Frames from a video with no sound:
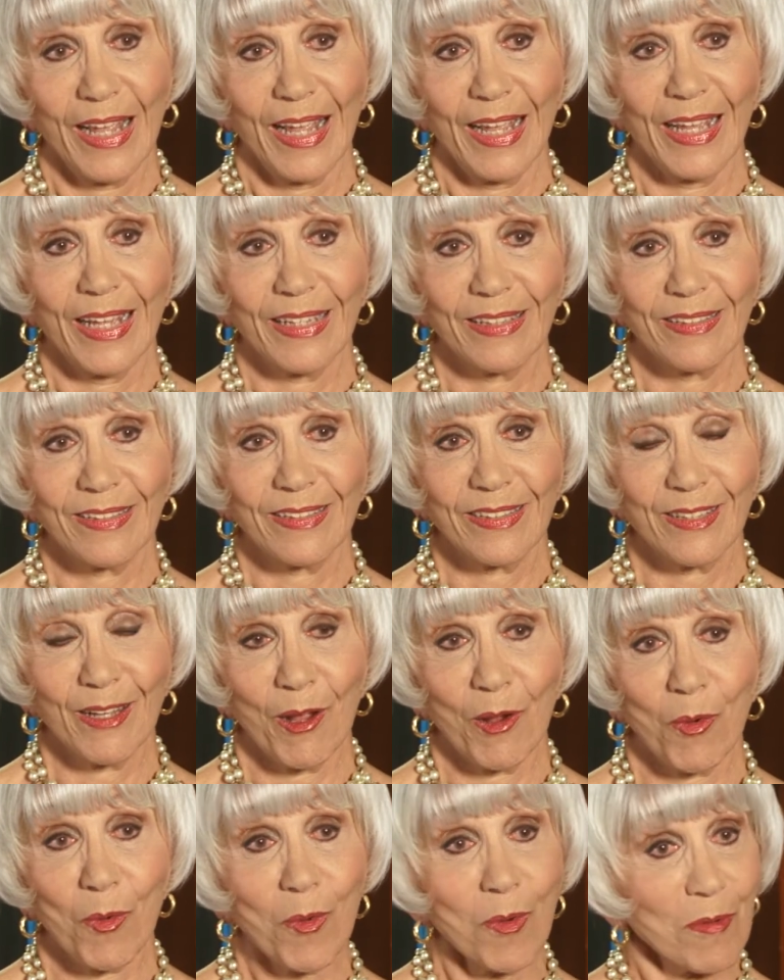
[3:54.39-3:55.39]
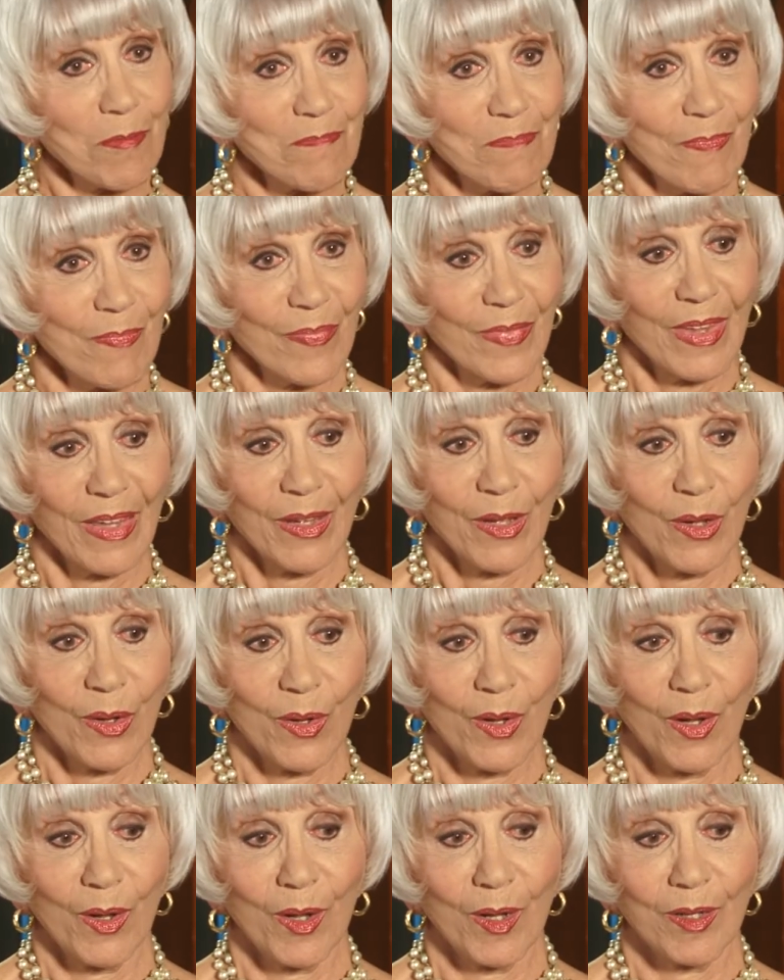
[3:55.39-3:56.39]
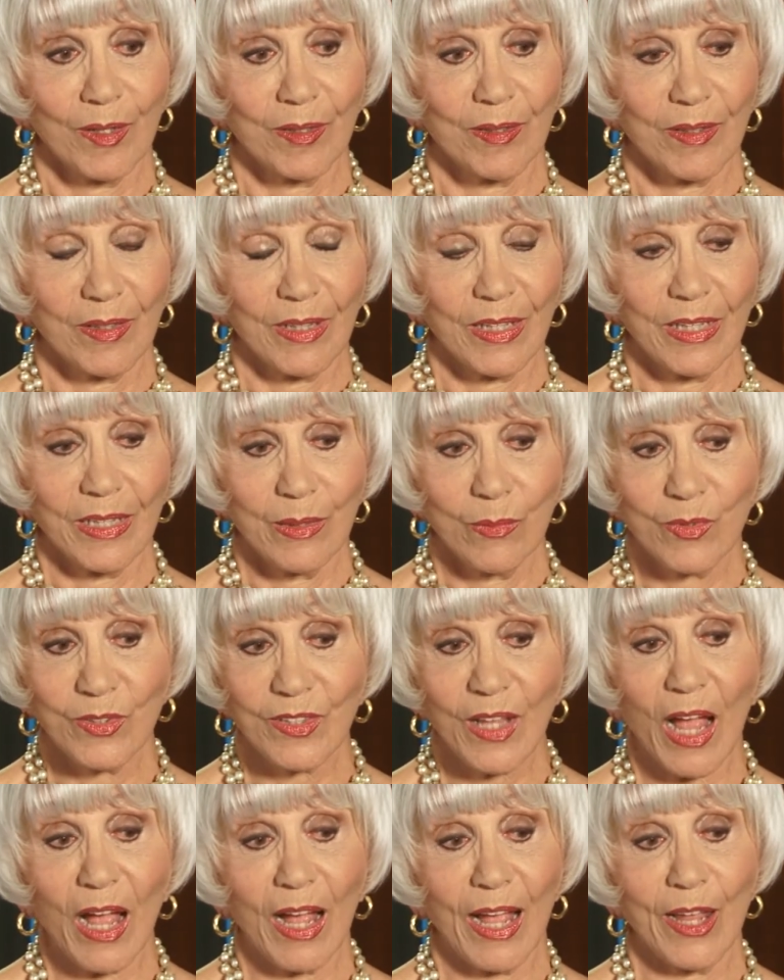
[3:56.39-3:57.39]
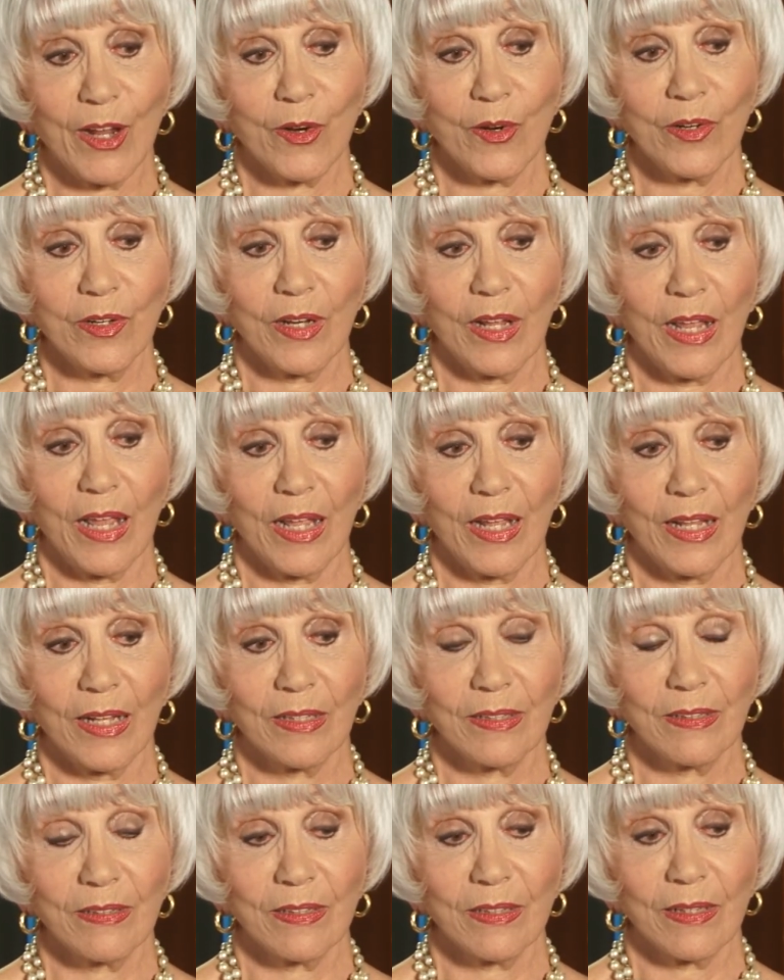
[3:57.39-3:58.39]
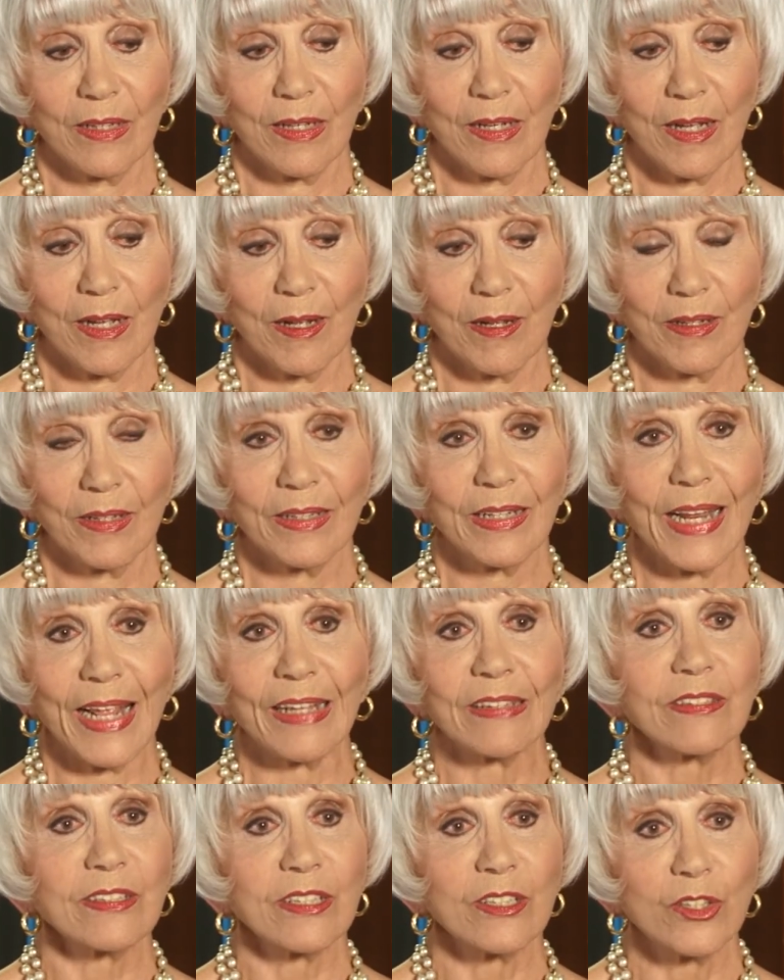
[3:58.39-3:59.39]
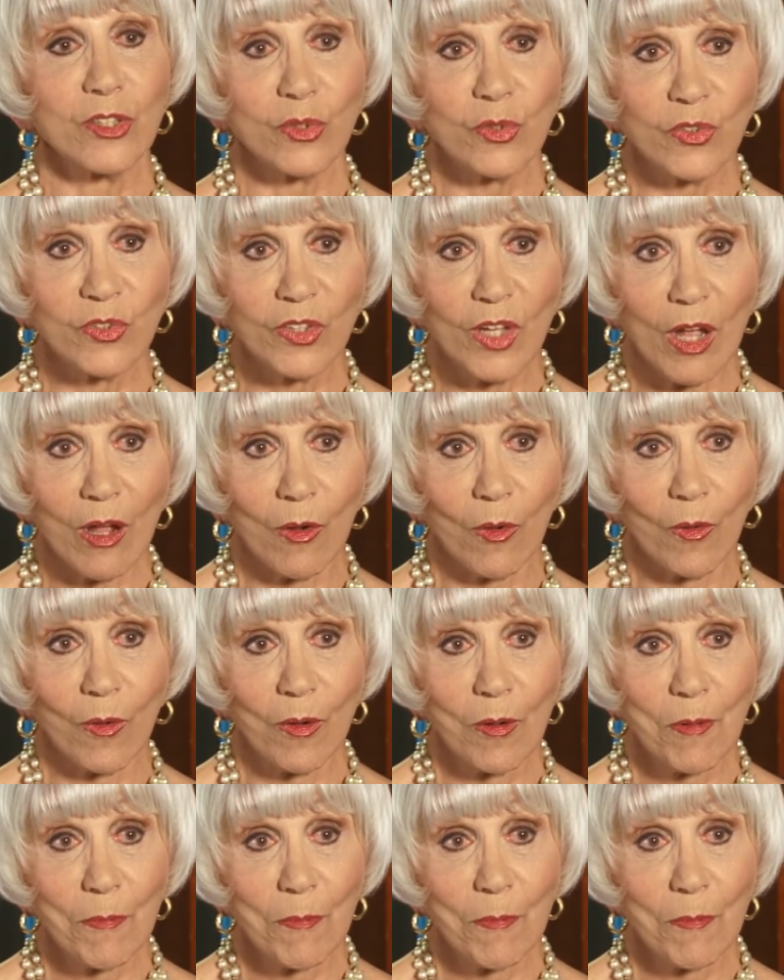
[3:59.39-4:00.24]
And so Uh, he was hired, and uh, Nancy Dussault